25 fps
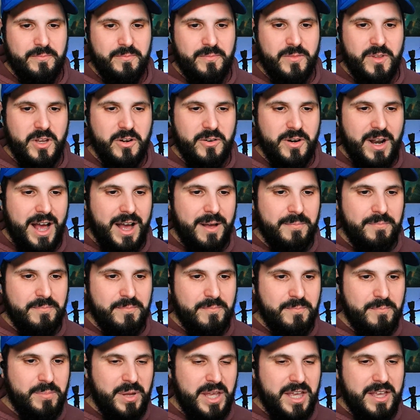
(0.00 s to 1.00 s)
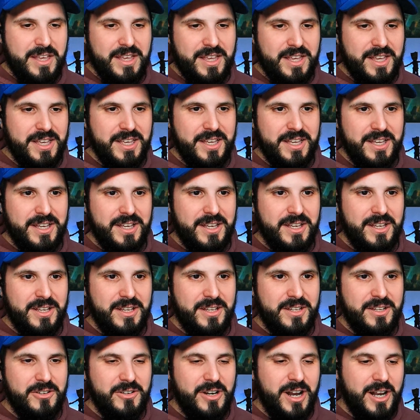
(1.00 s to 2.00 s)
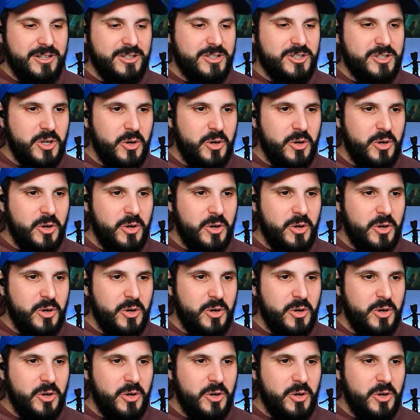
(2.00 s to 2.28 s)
You're not being. Wait you're not minute.